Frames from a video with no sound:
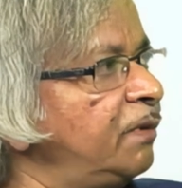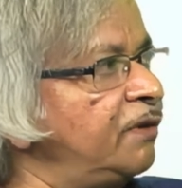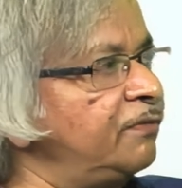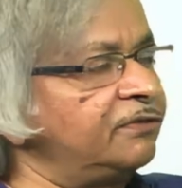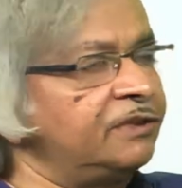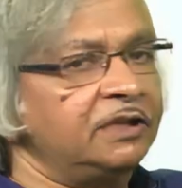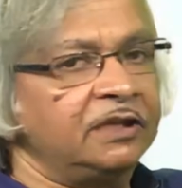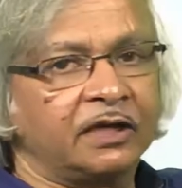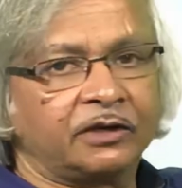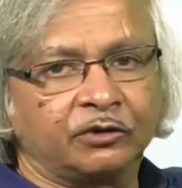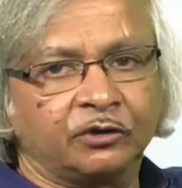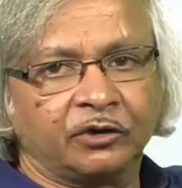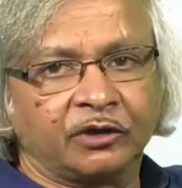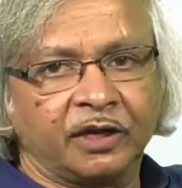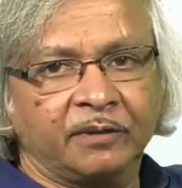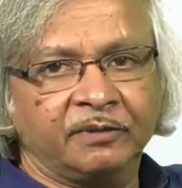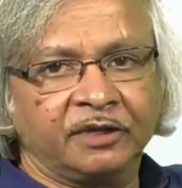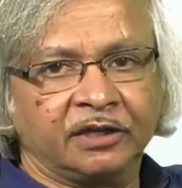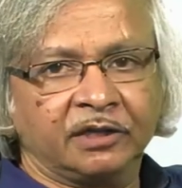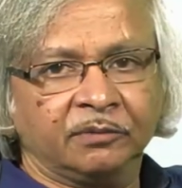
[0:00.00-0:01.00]
of the
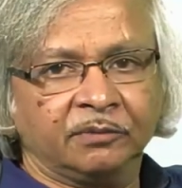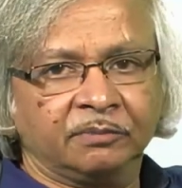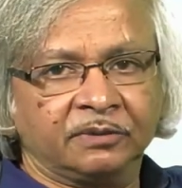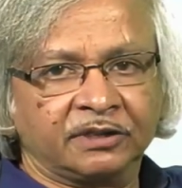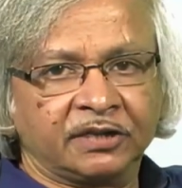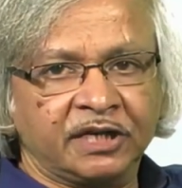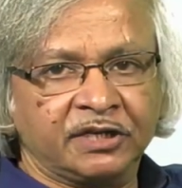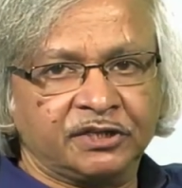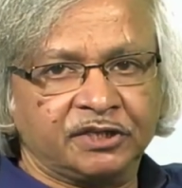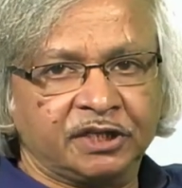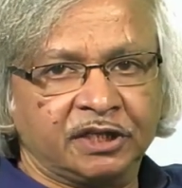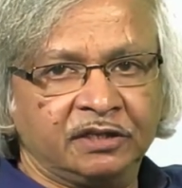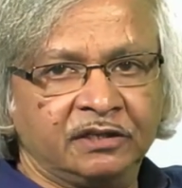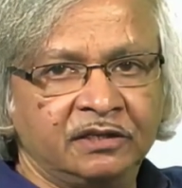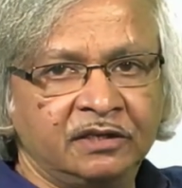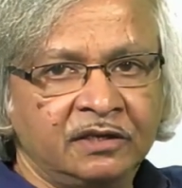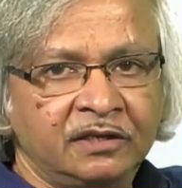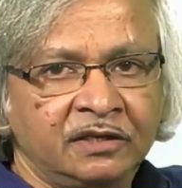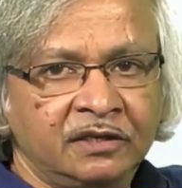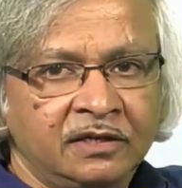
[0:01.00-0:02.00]
electrochemical potential.
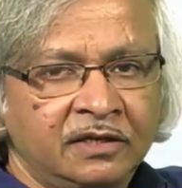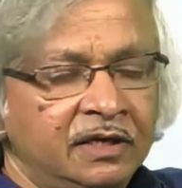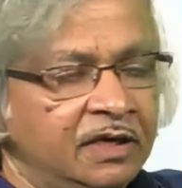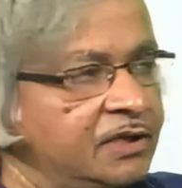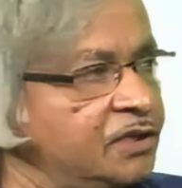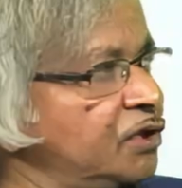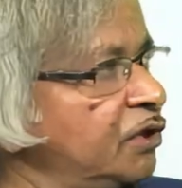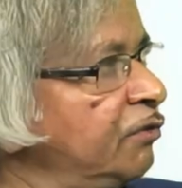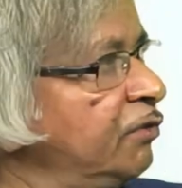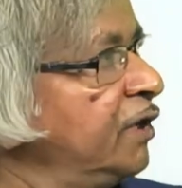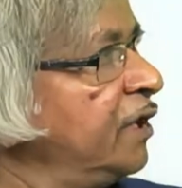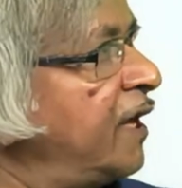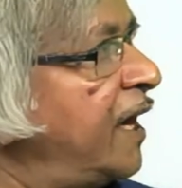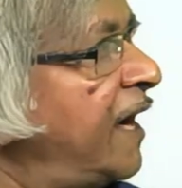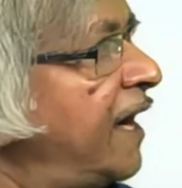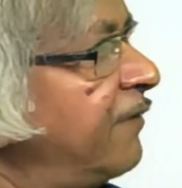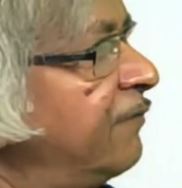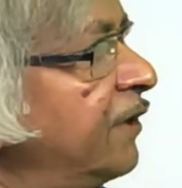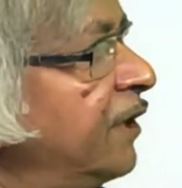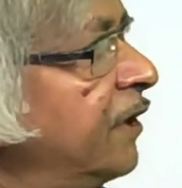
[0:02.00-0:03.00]
And so we'd
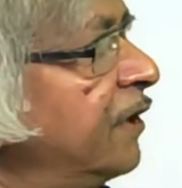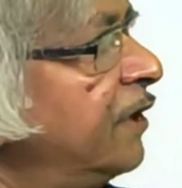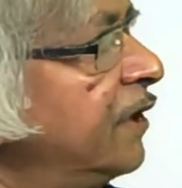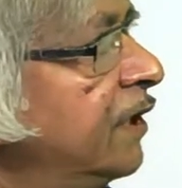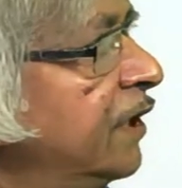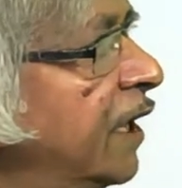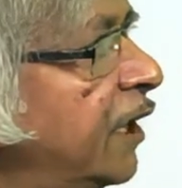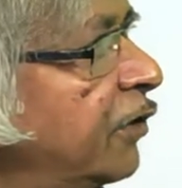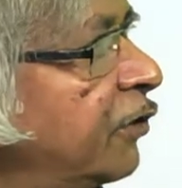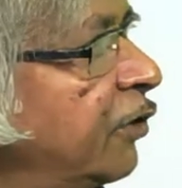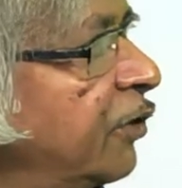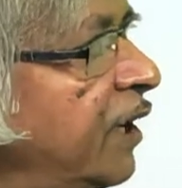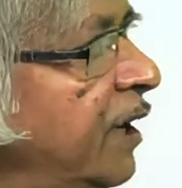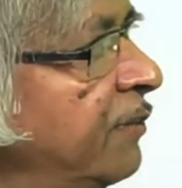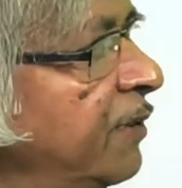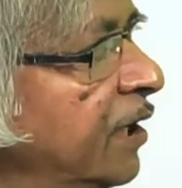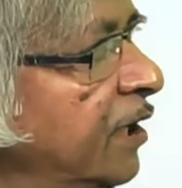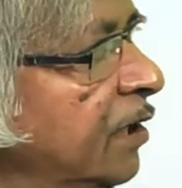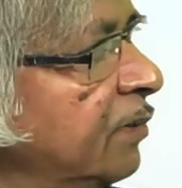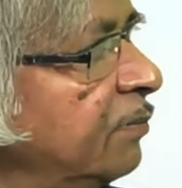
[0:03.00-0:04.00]
have an
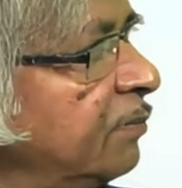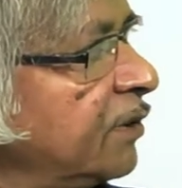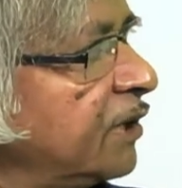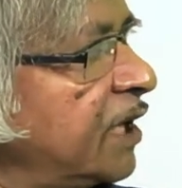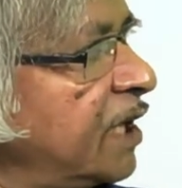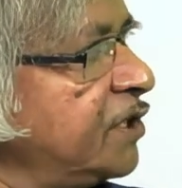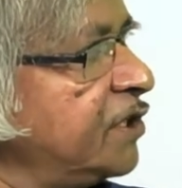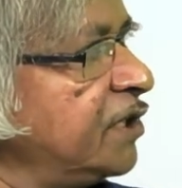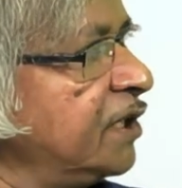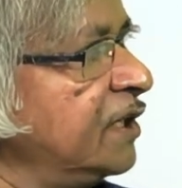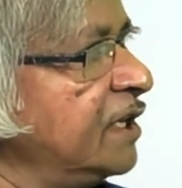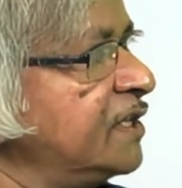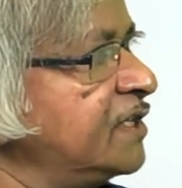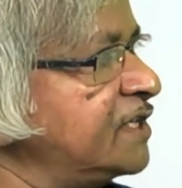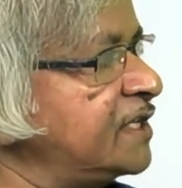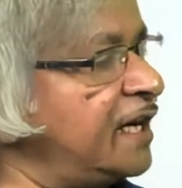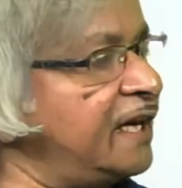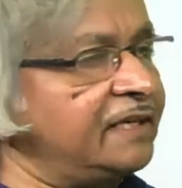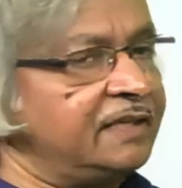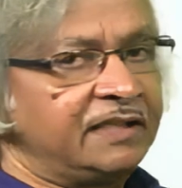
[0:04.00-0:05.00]
electrochemical potential
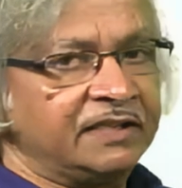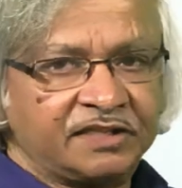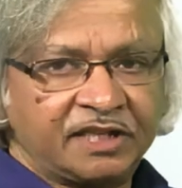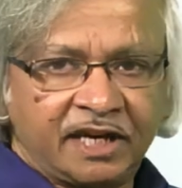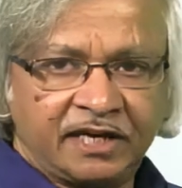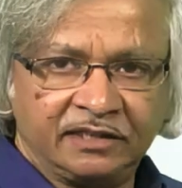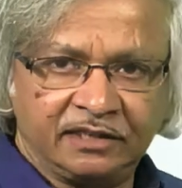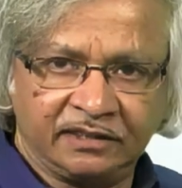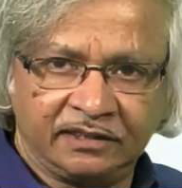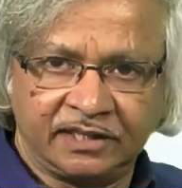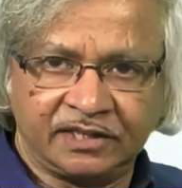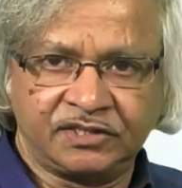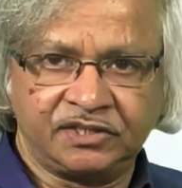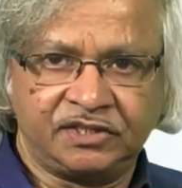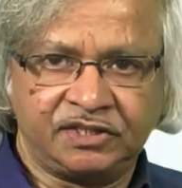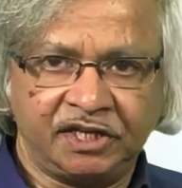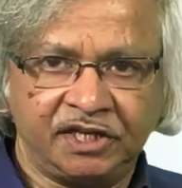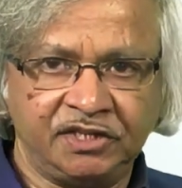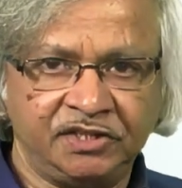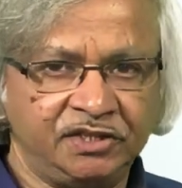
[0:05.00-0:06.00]
inside the channel that's
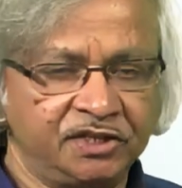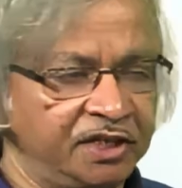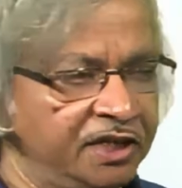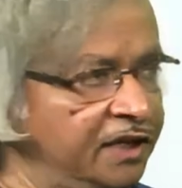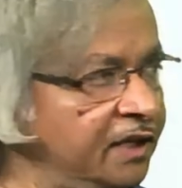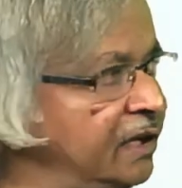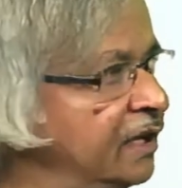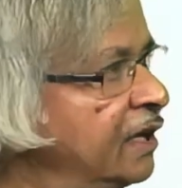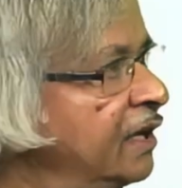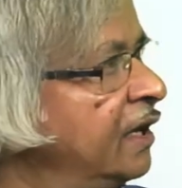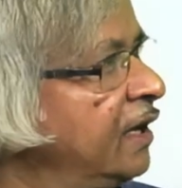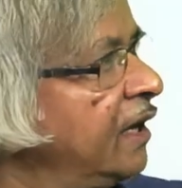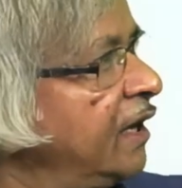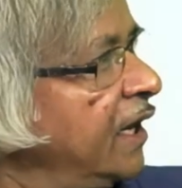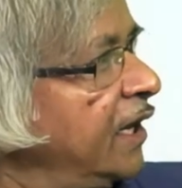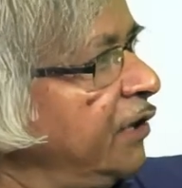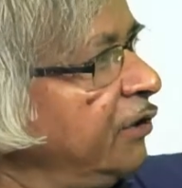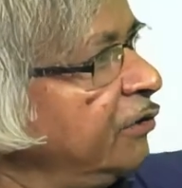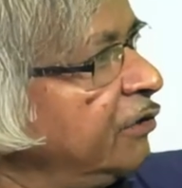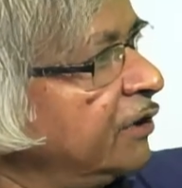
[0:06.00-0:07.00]
changing,
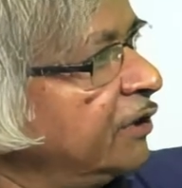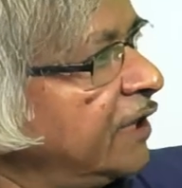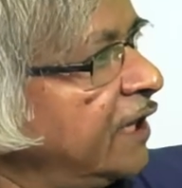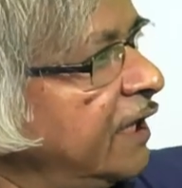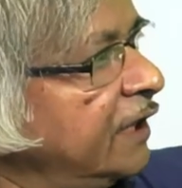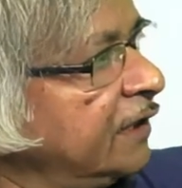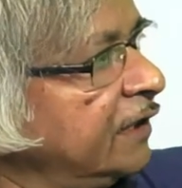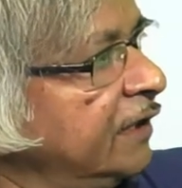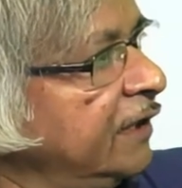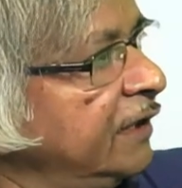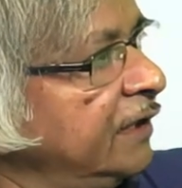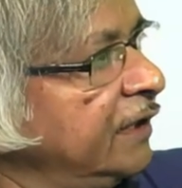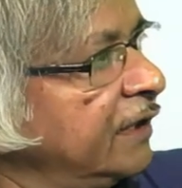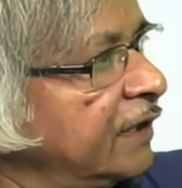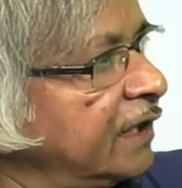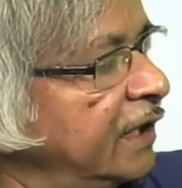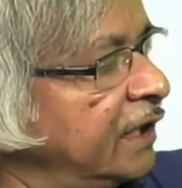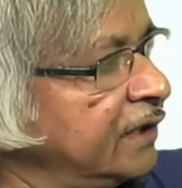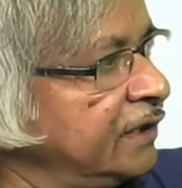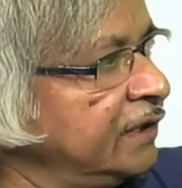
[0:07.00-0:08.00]
and you could calculate the
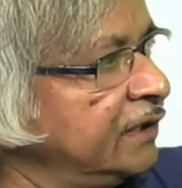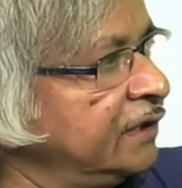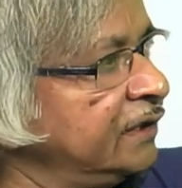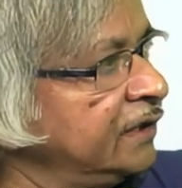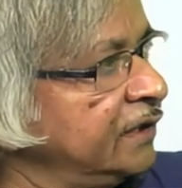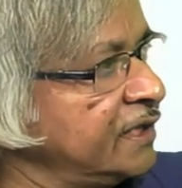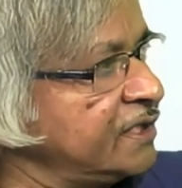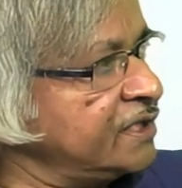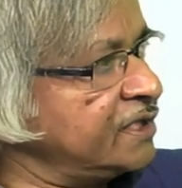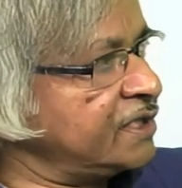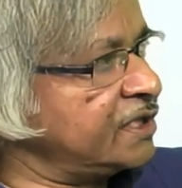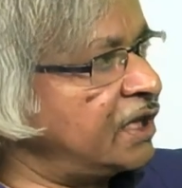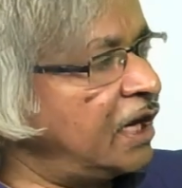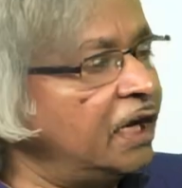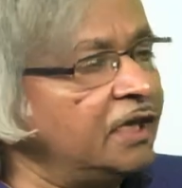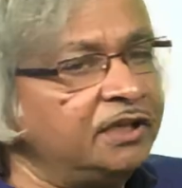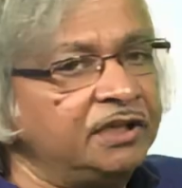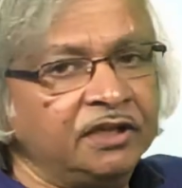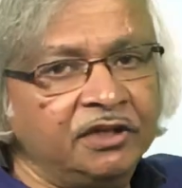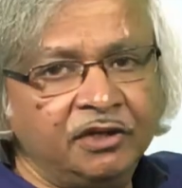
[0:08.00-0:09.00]
current. There's this
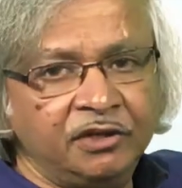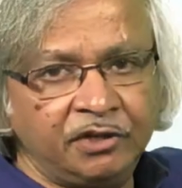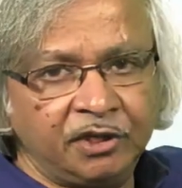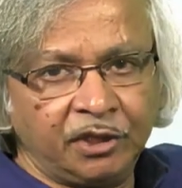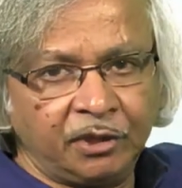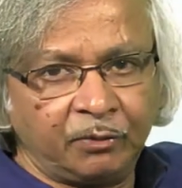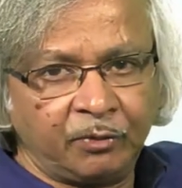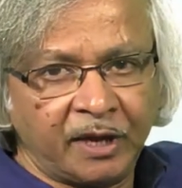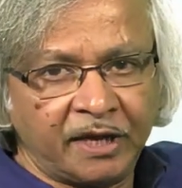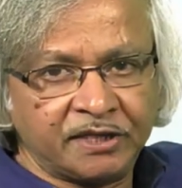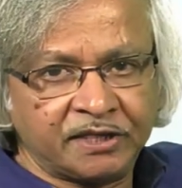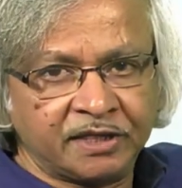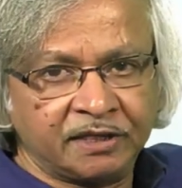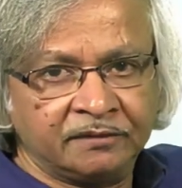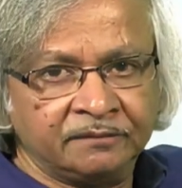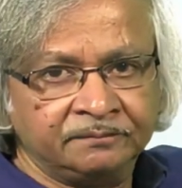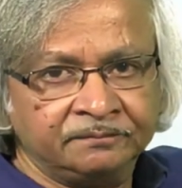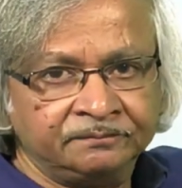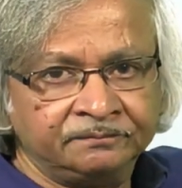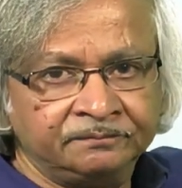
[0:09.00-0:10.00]
continuity
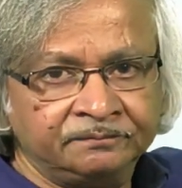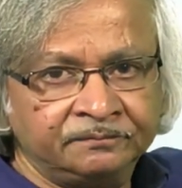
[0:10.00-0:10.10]
equation,